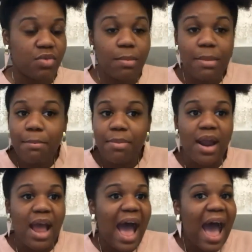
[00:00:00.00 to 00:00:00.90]

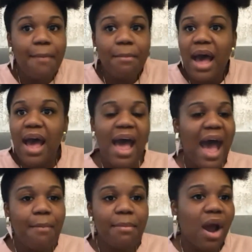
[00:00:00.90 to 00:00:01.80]
Remember, I'm
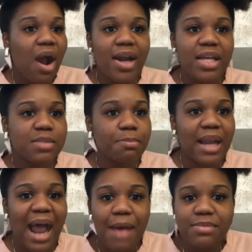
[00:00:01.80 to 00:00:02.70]
I'm an artist, but I'm